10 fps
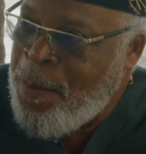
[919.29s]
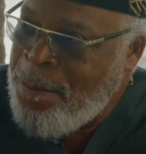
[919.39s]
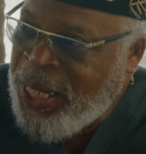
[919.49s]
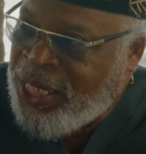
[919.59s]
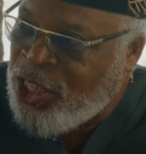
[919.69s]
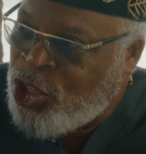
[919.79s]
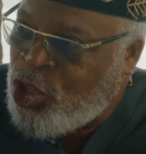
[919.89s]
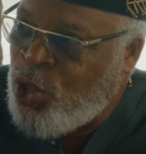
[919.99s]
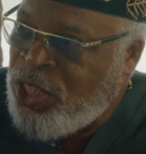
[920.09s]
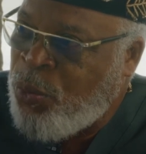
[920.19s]
in making
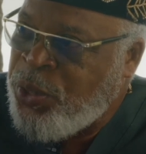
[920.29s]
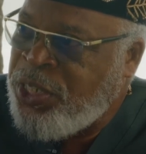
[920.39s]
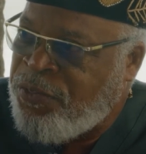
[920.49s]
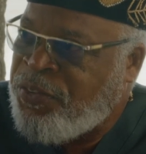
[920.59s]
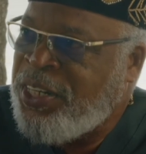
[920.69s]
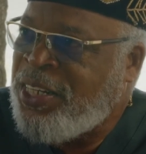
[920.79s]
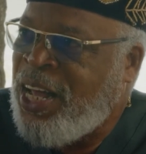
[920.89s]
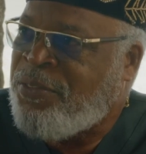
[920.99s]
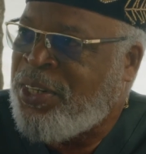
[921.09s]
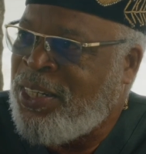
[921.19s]
sure that we defend
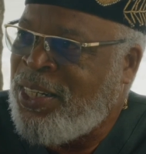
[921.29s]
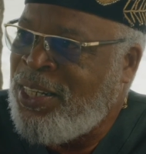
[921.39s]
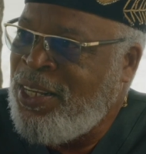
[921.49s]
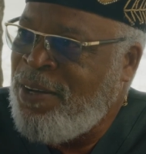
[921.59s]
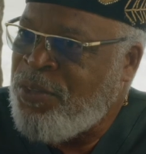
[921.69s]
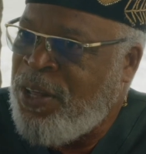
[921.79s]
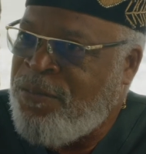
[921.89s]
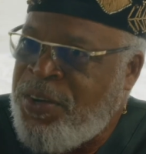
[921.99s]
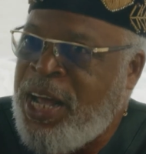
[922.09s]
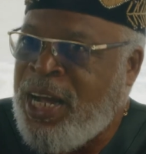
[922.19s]
Africa.
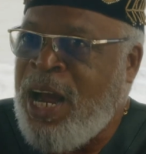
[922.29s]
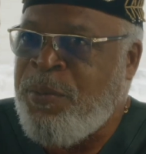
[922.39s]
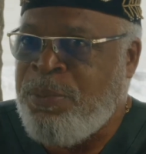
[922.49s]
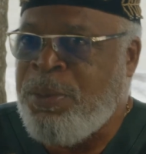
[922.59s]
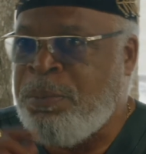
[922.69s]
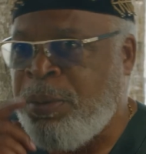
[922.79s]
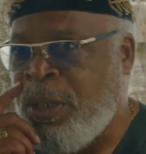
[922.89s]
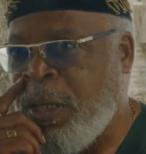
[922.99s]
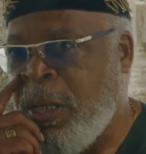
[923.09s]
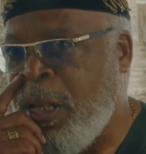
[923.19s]
Absolutely. In fact, I
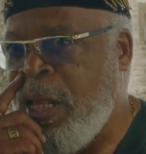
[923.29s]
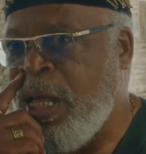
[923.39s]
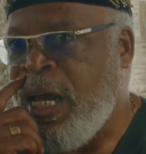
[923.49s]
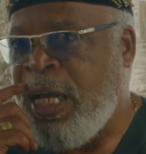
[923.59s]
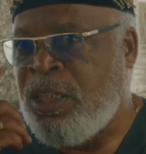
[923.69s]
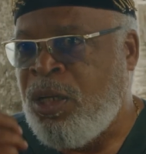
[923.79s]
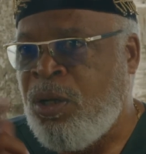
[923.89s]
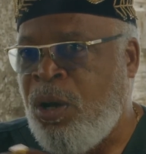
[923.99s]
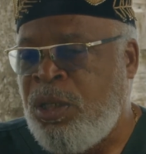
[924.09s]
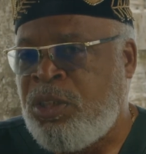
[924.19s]
remember at the
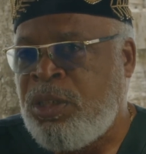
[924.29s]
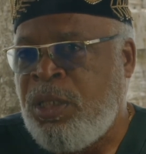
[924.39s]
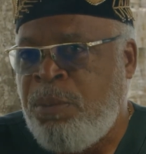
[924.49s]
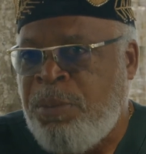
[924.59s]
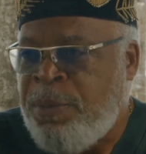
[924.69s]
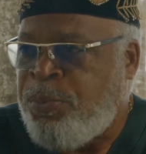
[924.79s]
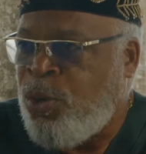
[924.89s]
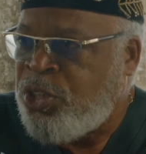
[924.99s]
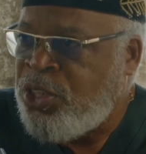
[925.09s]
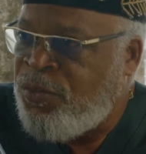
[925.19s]
launch, in my
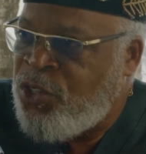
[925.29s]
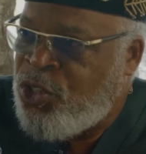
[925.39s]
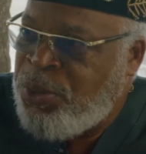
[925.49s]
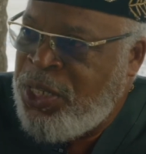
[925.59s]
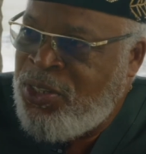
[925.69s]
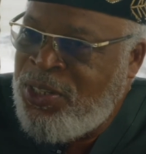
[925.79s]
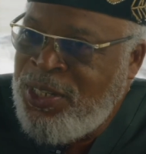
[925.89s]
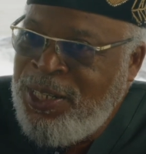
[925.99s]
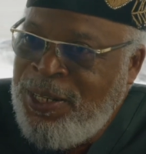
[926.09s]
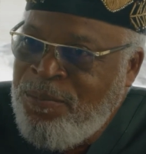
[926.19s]
portion of the speech,
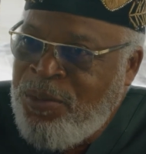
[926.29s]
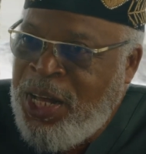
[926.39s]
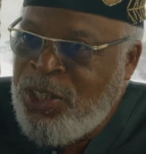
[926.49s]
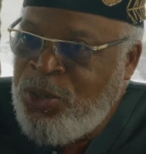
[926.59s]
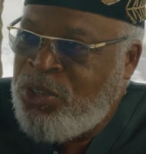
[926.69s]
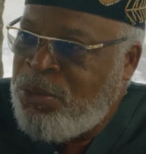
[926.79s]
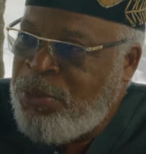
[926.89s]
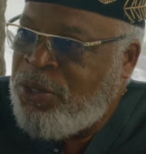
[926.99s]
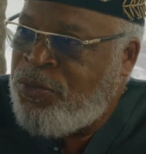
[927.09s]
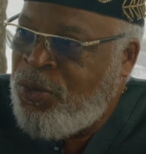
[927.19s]
I used the
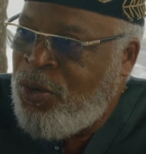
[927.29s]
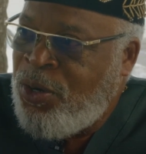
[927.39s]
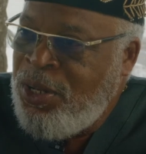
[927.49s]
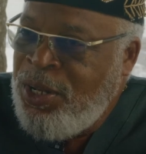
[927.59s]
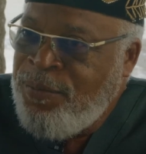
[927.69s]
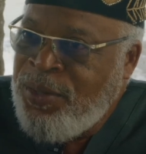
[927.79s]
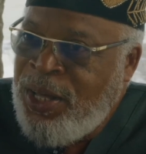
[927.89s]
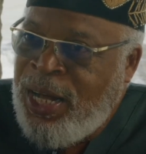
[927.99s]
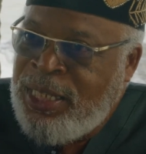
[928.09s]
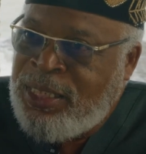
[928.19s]
metaphor.
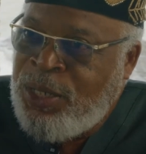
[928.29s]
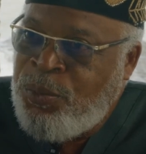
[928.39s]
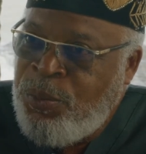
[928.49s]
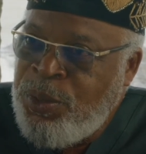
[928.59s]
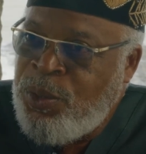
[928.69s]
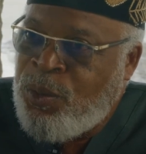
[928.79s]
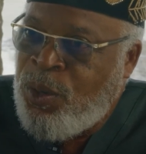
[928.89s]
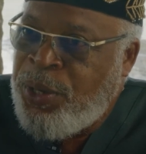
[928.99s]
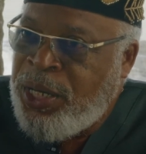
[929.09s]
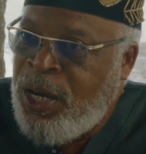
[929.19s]
I said when we were
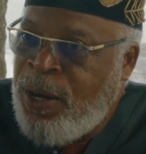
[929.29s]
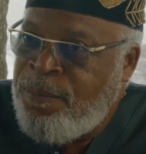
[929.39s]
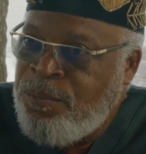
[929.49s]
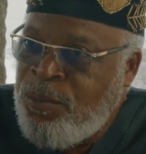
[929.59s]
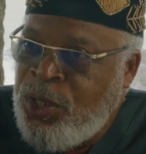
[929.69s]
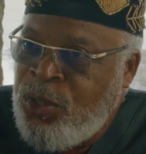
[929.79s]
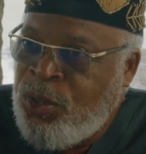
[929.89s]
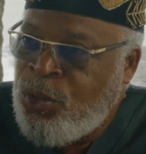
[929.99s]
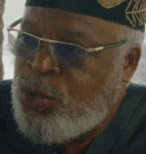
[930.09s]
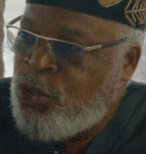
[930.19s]
growing up, and you
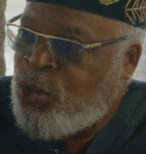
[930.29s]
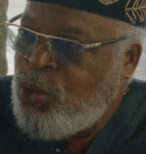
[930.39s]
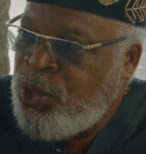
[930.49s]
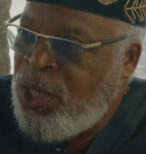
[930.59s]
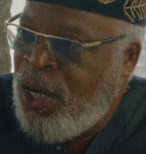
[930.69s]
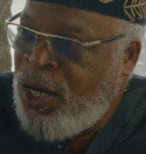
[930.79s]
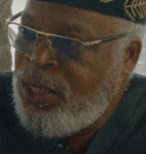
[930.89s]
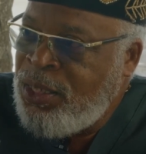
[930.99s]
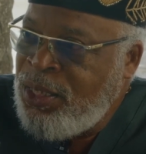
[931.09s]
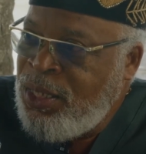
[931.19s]
go to the schoolyard,